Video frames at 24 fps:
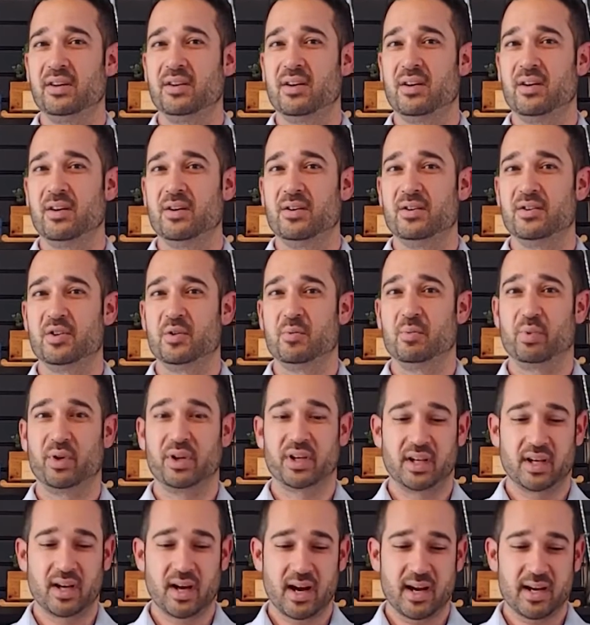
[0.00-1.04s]
cars
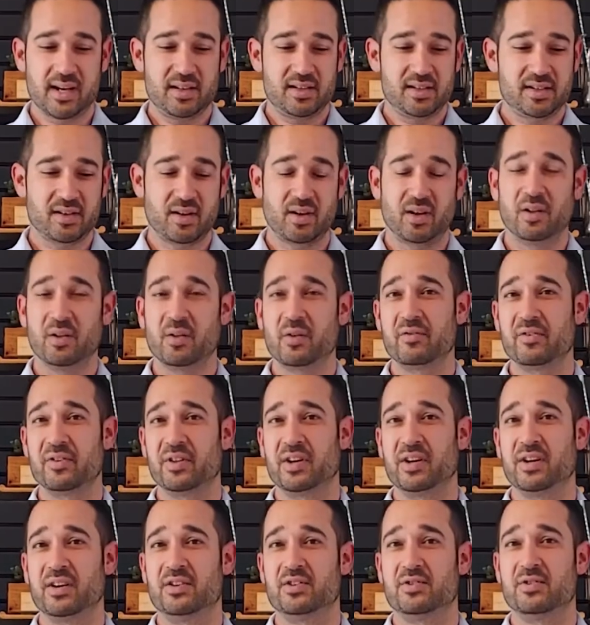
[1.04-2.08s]
bringing ice all over the
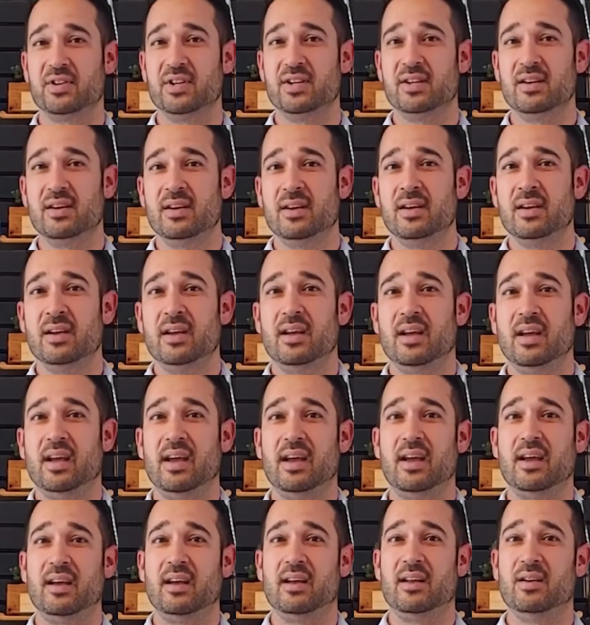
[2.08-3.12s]
country
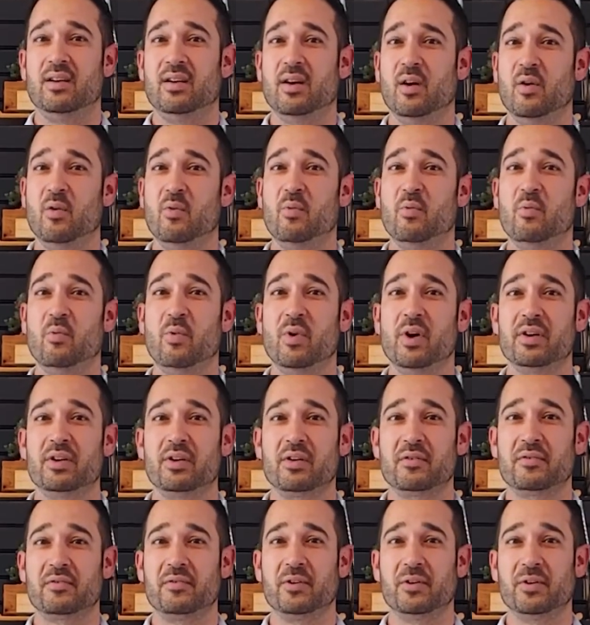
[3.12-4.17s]
and a
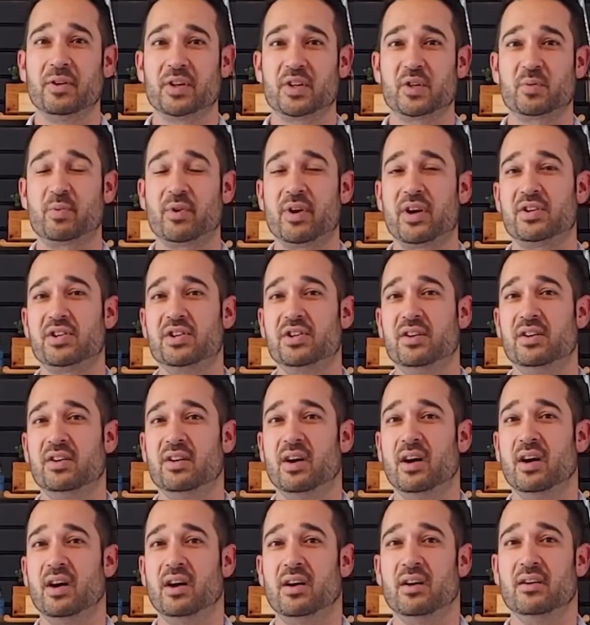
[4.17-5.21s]
wonderful expression
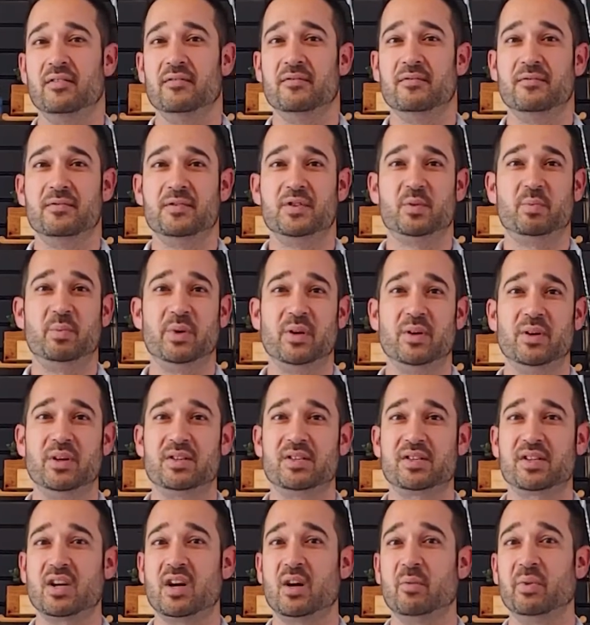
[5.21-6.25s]
of
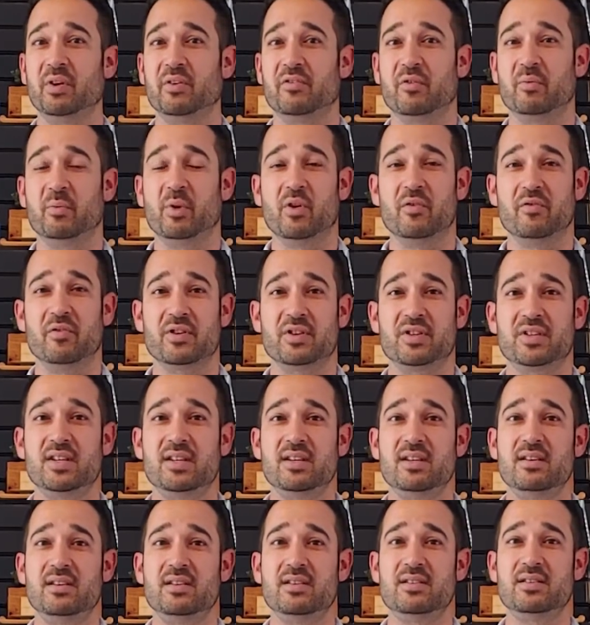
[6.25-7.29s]
spirits coming from
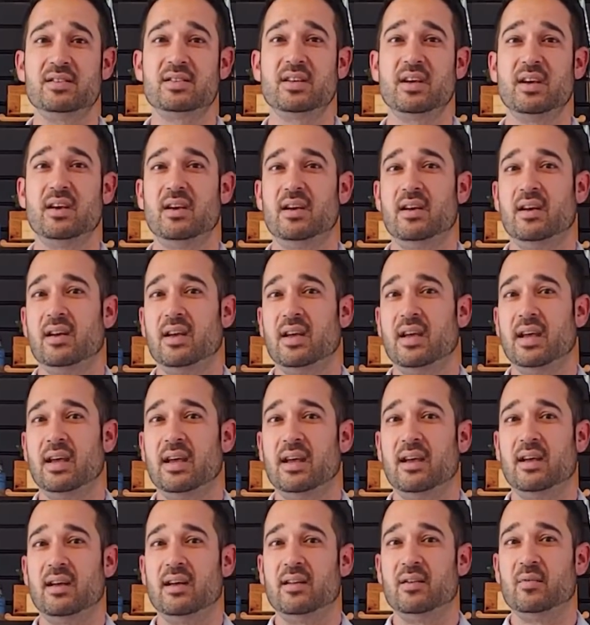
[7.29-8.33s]
overseas
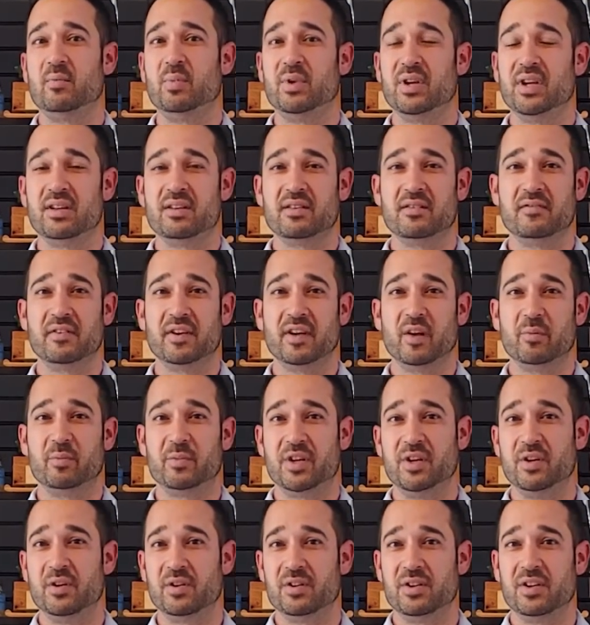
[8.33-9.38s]
and being developed
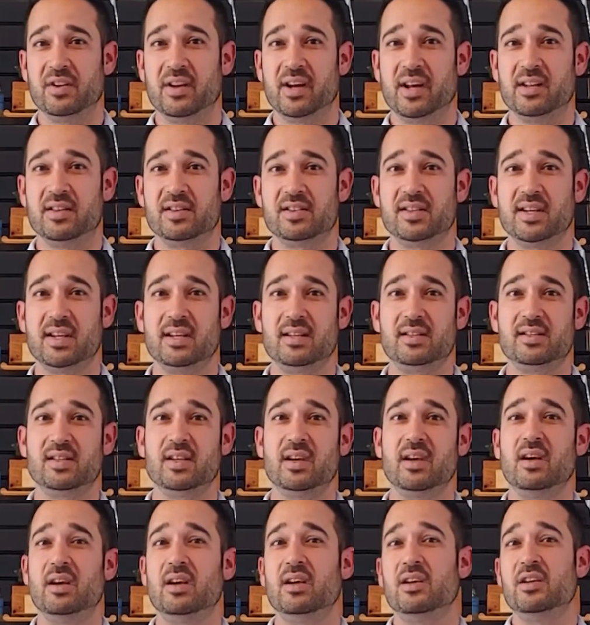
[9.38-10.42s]
here in the United States,
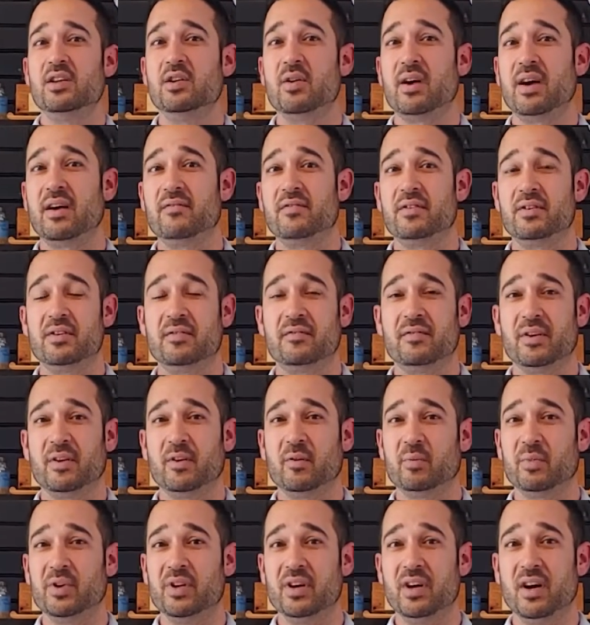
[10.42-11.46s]
you have the
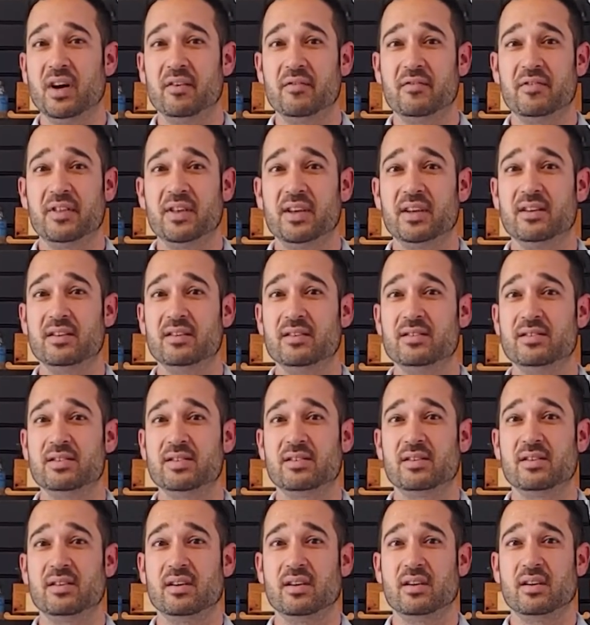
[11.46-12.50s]
development of
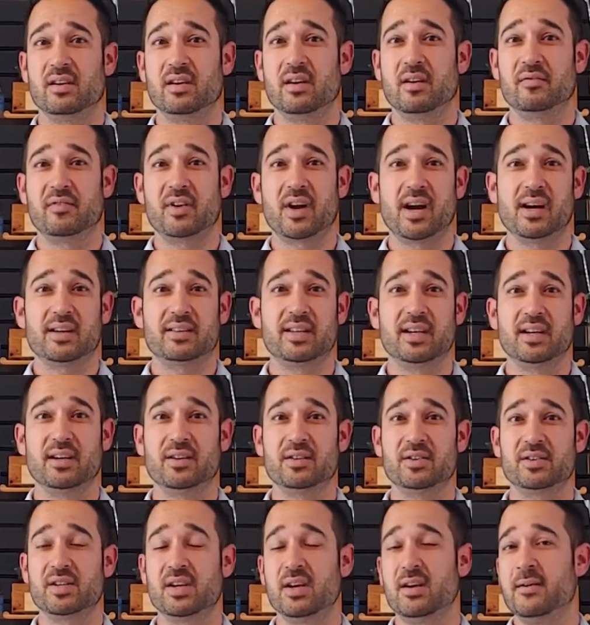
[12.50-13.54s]
things, of
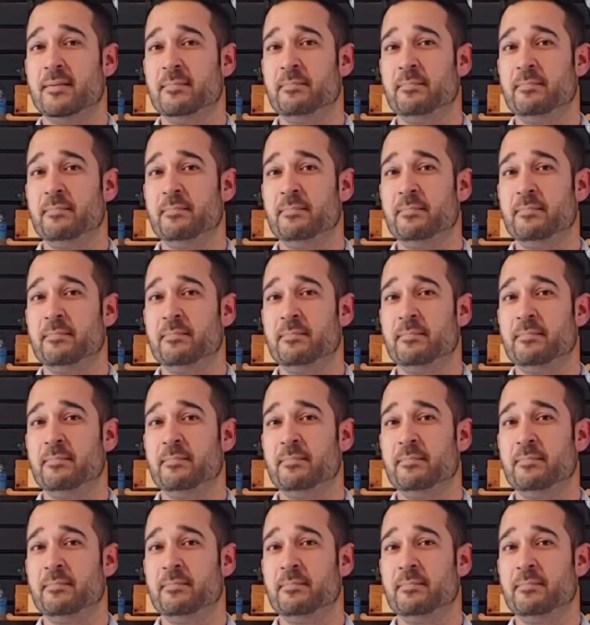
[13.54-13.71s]
cocktails